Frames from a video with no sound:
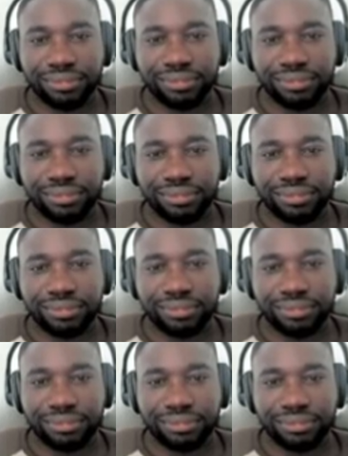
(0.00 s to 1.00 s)

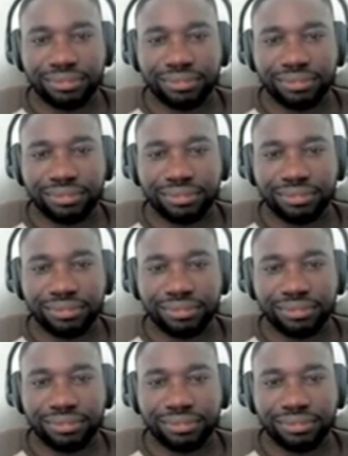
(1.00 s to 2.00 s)

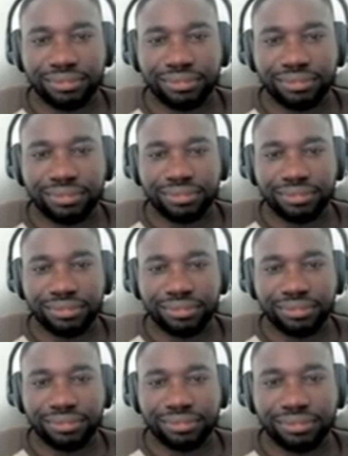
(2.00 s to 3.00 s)

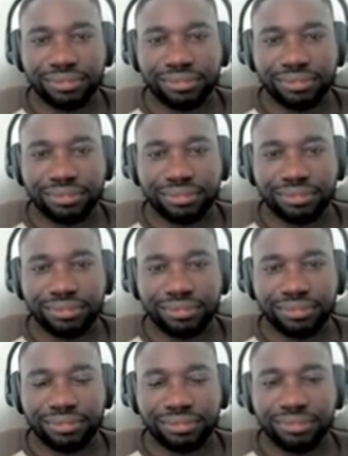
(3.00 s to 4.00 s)

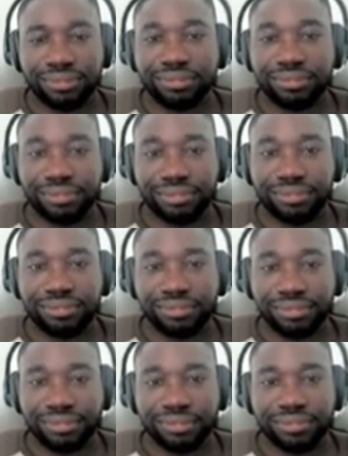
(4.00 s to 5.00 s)

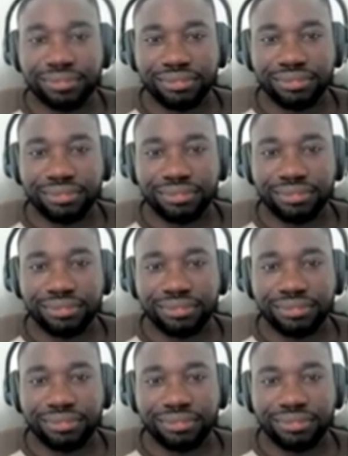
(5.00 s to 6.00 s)

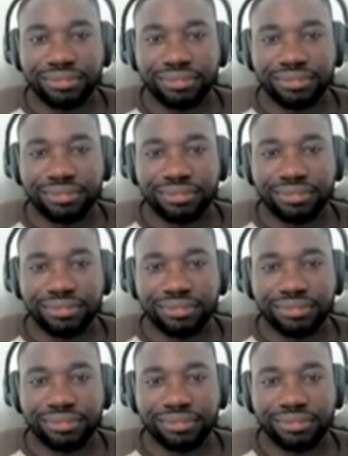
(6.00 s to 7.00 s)

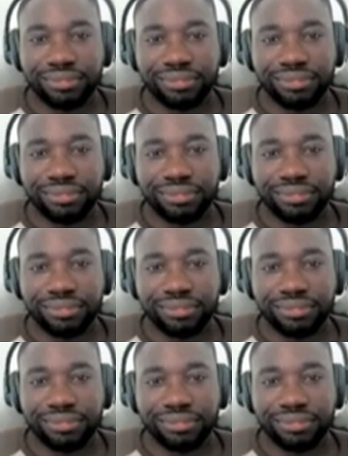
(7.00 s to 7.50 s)
(not speaking)